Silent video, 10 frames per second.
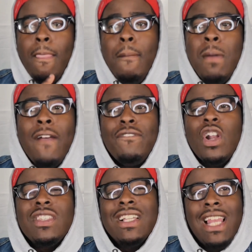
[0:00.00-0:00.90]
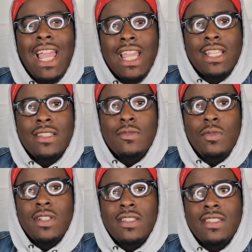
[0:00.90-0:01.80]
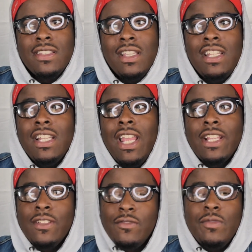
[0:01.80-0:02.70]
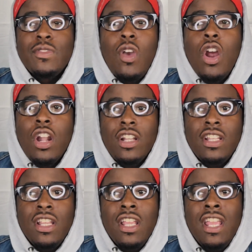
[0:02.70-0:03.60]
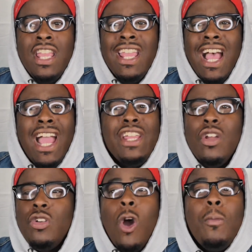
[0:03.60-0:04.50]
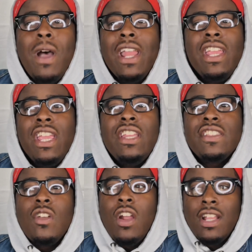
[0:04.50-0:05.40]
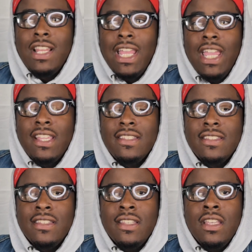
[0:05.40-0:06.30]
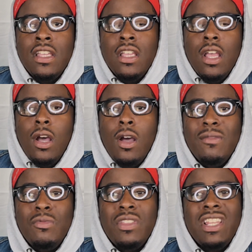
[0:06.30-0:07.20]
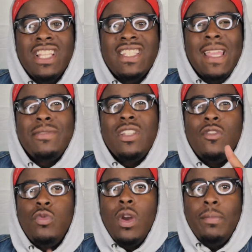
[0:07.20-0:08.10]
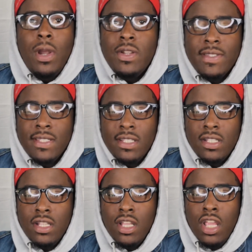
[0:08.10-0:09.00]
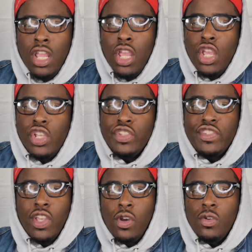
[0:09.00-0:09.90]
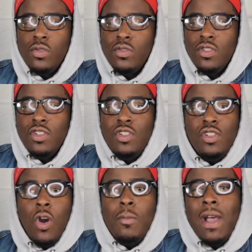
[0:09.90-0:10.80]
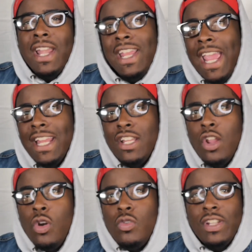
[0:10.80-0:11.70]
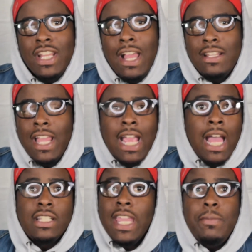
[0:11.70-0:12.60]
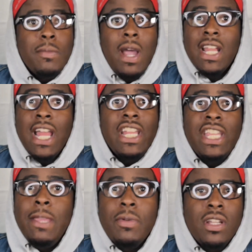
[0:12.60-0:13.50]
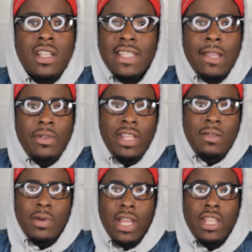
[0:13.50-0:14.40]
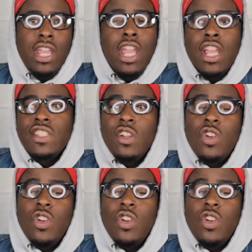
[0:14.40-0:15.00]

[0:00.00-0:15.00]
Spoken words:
My first class was an elective. It was art. I ain't know nobody in this art class, with an exception of one person. So nobody had known that keep in mind, I didn't keep in contact with anybody. So